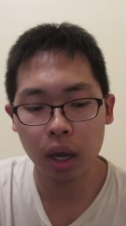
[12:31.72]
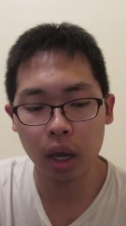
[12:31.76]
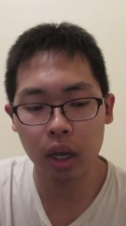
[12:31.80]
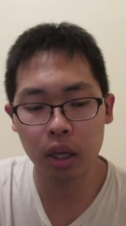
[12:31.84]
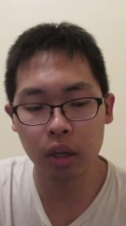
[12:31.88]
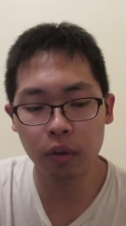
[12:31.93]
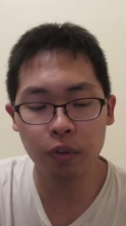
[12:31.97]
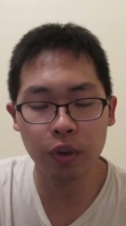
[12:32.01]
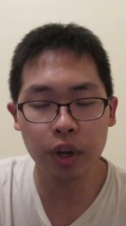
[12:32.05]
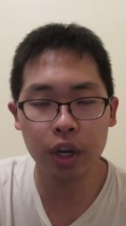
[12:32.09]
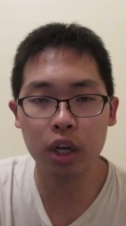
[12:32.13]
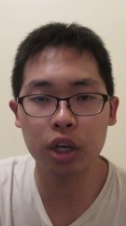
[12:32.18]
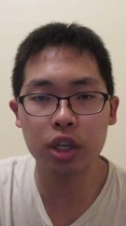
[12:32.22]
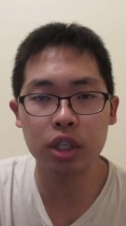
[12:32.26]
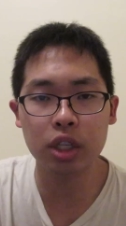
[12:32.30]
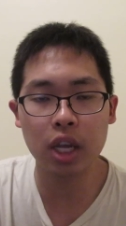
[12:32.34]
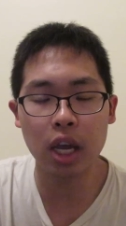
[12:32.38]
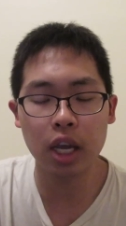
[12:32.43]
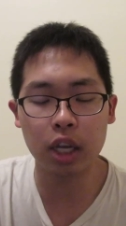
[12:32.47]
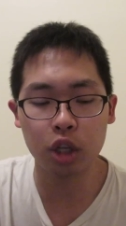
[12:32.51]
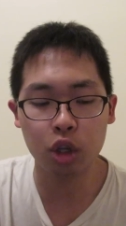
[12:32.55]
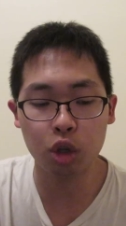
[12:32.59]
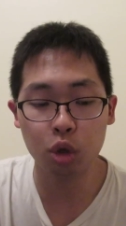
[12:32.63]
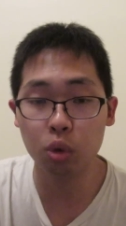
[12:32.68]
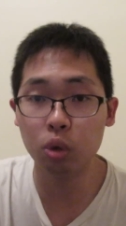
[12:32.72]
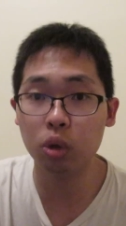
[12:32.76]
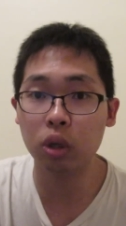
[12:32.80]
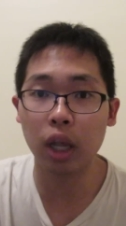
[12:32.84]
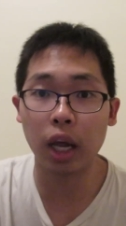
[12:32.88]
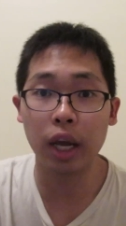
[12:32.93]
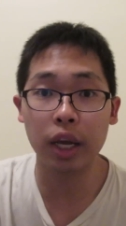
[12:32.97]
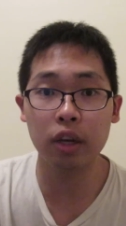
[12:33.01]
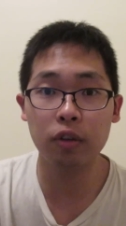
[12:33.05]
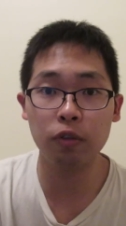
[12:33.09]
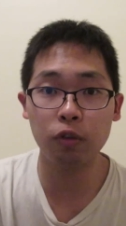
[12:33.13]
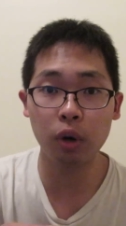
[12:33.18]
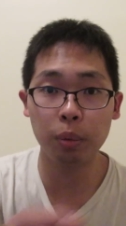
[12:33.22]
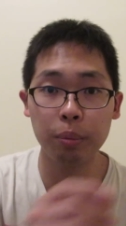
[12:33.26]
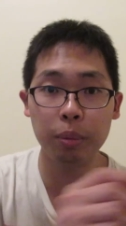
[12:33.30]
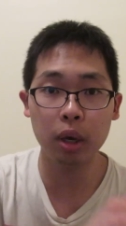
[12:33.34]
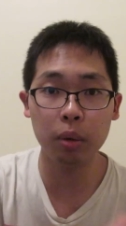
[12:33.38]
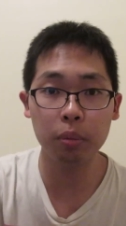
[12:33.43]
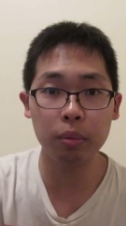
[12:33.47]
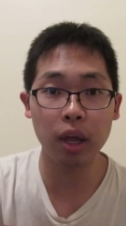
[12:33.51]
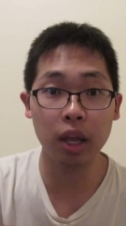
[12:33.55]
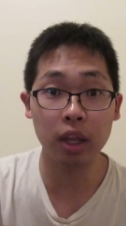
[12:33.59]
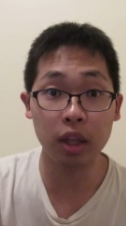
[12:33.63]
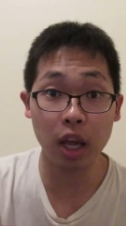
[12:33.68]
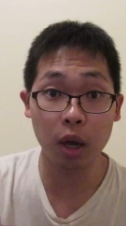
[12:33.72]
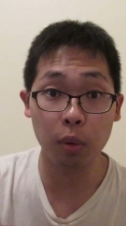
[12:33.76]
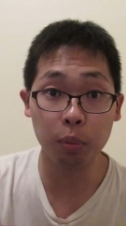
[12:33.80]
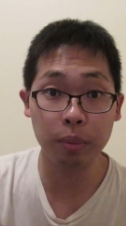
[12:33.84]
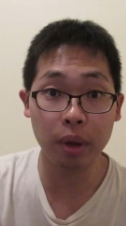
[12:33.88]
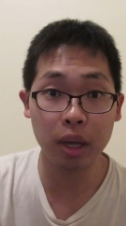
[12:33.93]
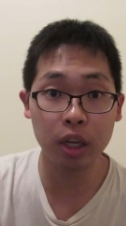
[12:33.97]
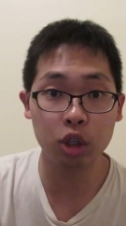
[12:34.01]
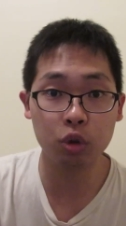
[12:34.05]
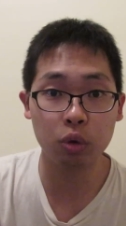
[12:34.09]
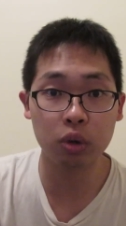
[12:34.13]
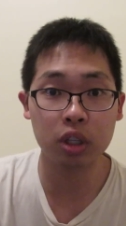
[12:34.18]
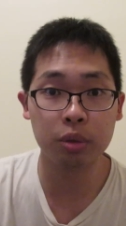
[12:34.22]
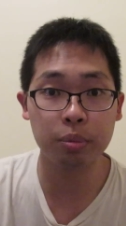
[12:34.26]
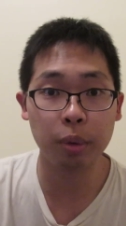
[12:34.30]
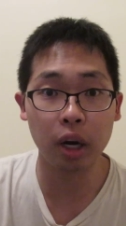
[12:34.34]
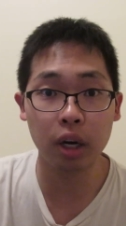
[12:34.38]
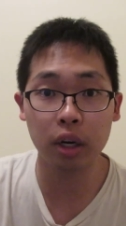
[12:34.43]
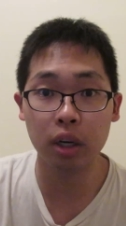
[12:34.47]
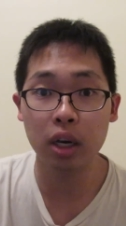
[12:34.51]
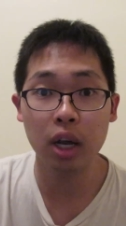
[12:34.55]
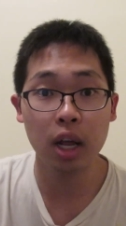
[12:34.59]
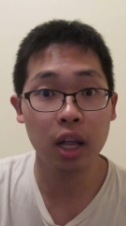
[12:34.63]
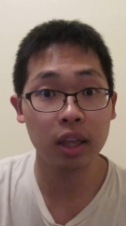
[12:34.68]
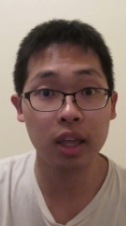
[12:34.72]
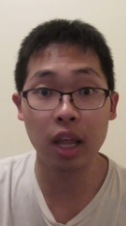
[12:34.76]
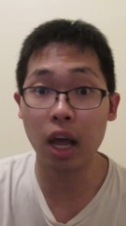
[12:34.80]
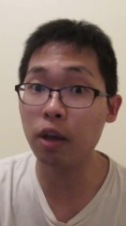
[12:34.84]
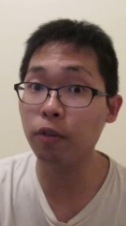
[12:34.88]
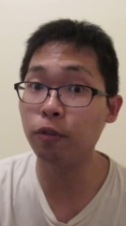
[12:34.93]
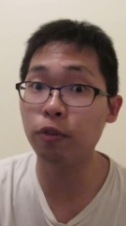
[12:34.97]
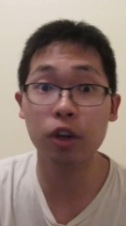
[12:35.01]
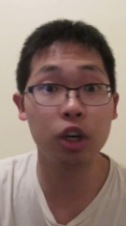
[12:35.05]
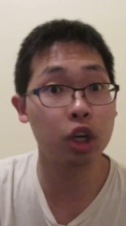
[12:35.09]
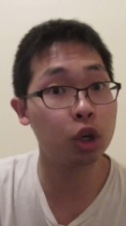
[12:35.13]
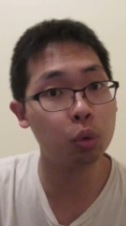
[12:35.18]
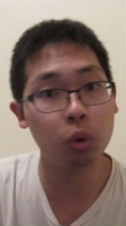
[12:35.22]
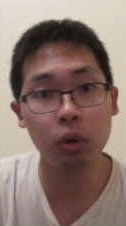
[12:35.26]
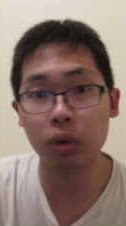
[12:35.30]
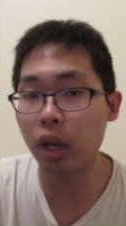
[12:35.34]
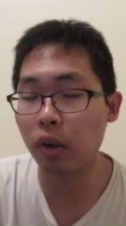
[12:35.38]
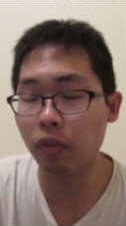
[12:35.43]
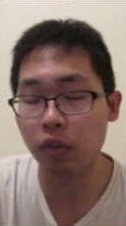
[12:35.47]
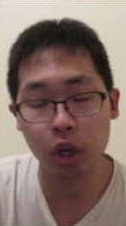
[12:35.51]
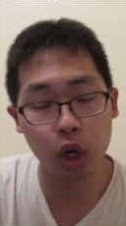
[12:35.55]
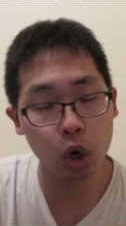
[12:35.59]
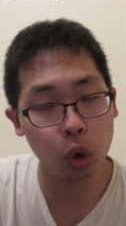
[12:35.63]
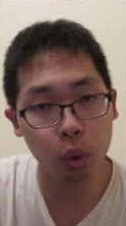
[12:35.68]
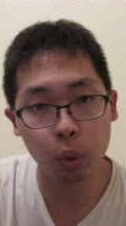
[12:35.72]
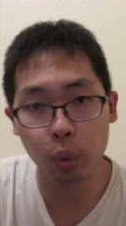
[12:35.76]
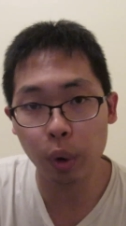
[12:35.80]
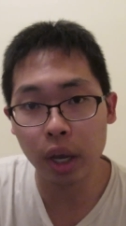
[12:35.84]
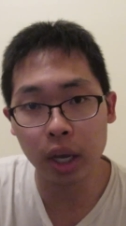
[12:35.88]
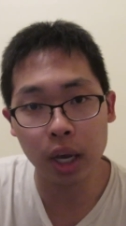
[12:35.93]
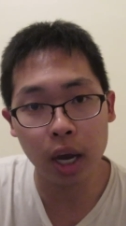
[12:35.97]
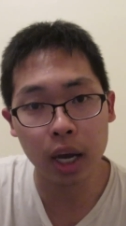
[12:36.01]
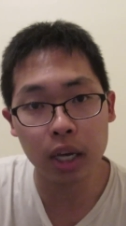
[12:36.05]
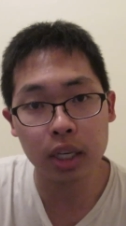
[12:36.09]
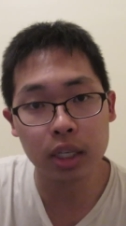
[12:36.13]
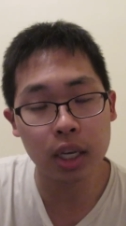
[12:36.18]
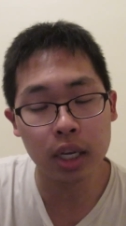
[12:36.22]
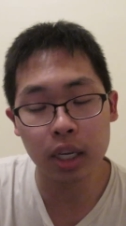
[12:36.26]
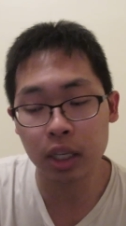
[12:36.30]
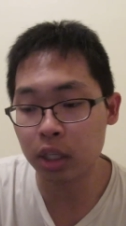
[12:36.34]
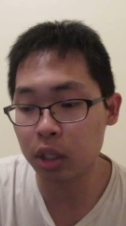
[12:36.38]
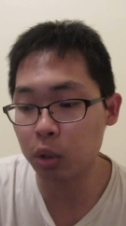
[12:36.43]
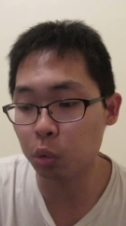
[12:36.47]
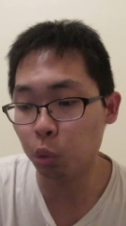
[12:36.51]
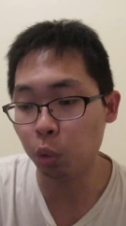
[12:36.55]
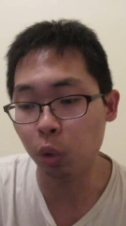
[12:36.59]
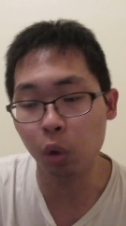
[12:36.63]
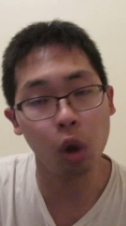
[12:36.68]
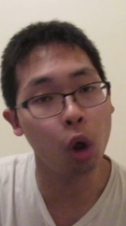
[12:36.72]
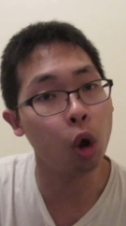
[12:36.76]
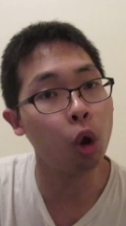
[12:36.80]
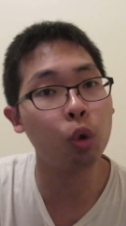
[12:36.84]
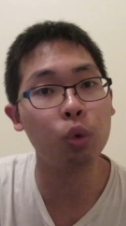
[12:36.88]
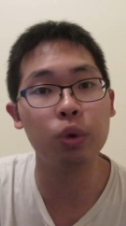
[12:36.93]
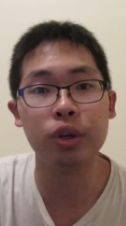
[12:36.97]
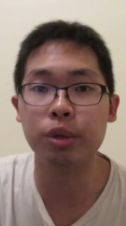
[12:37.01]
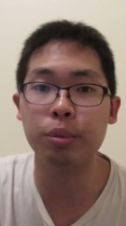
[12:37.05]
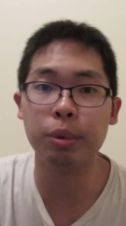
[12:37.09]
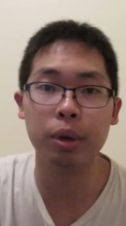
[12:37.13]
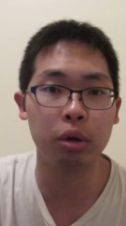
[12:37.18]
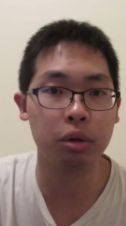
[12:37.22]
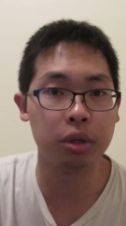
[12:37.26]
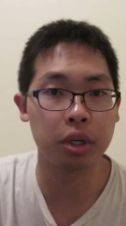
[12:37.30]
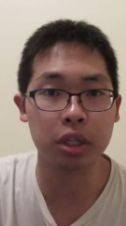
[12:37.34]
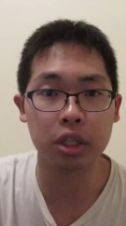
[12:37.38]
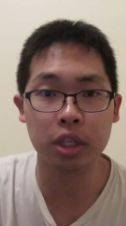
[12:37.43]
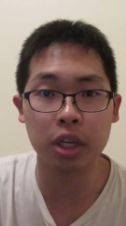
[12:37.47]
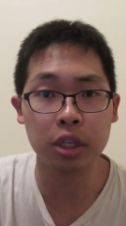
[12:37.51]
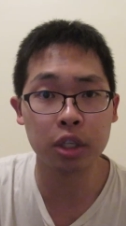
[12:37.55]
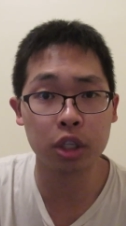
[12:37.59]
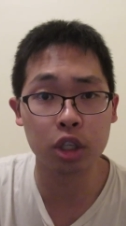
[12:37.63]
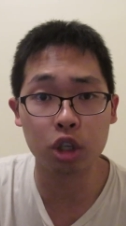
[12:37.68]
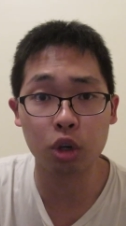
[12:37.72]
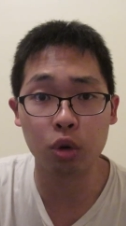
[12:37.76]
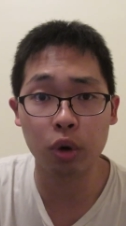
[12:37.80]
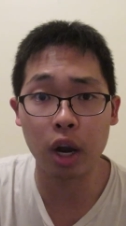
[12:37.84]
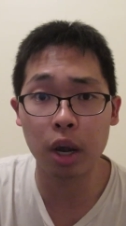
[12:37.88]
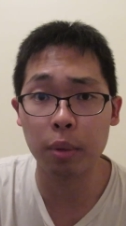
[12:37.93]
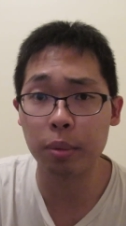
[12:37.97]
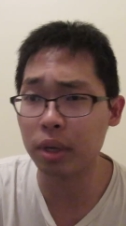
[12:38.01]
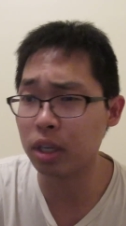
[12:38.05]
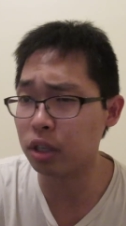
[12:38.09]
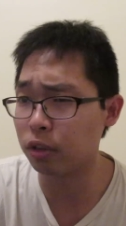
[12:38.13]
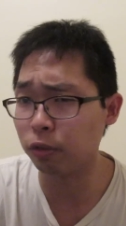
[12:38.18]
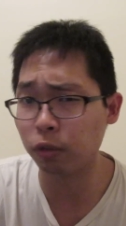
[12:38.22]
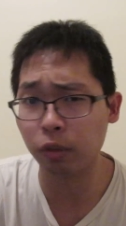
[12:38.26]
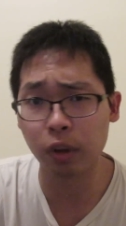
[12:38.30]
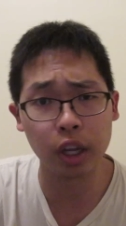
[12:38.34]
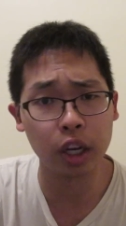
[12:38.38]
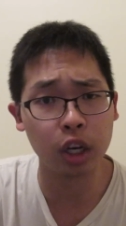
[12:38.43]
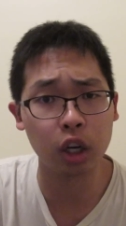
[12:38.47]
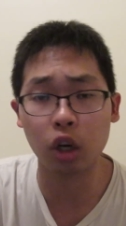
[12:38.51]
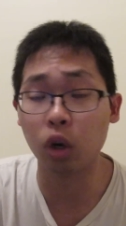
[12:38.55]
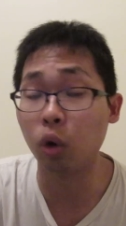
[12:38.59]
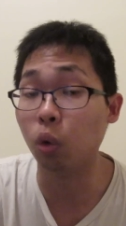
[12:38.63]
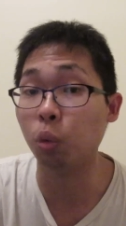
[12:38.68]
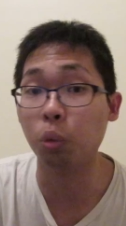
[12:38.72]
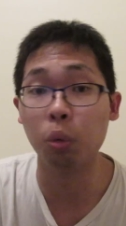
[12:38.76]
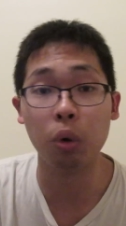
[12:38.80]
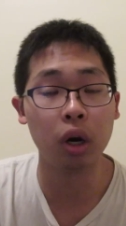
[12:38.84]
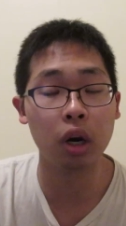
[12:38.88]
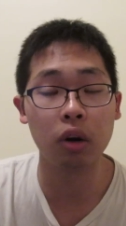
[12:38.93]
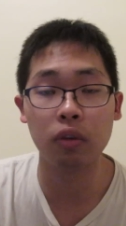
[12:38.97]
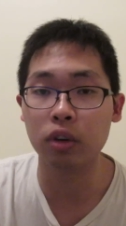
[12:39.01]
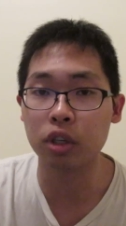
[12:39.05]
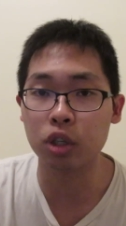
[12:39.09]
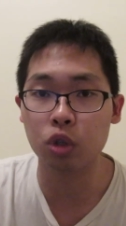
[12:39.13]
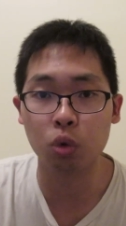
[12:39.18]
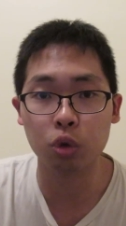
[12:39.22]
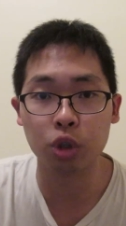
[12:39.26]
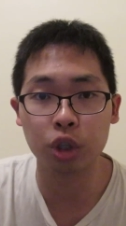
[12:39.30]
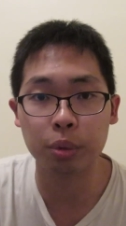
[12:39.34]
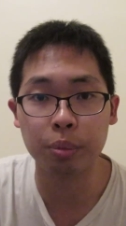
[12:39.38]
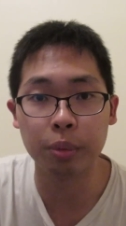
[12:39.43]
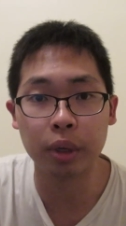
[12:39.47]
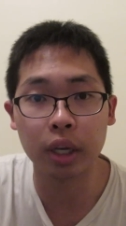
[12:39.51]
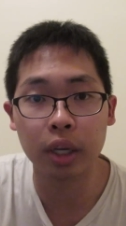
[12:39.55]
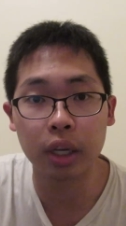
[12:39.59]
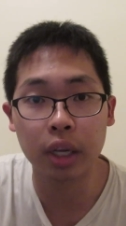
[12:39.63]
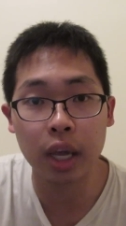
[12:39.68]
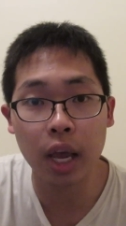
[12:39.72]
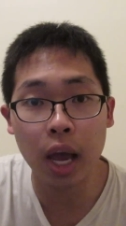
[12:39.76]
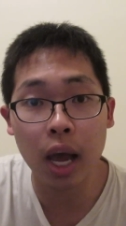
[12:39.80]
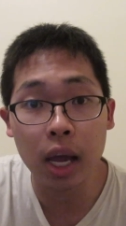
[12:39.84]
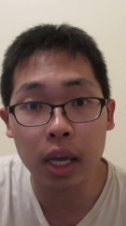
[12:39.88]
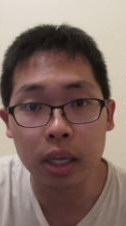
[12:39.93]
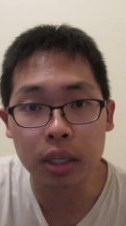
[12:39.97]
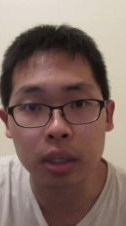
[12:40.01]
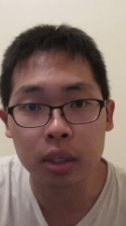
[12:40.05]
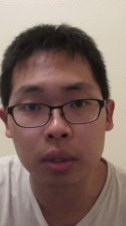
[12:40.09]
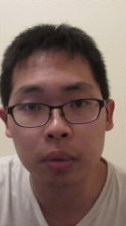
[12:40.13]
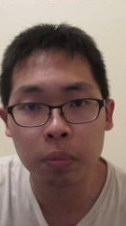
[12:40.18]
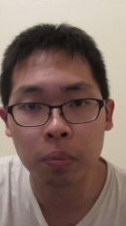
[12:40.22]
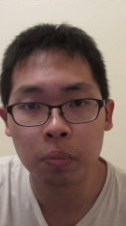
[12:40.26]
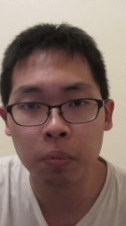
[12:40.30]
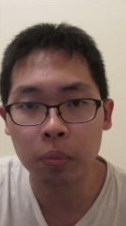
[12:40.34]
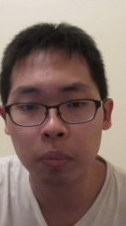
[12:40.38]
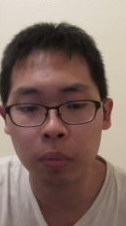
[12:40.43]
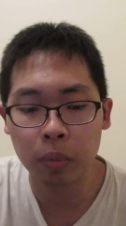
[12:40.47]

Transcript: and the figures that you like from him and that made you inspire, that figure will never go away, guys. It will always be on his Instagram, his Flickr, or whatever social media he has.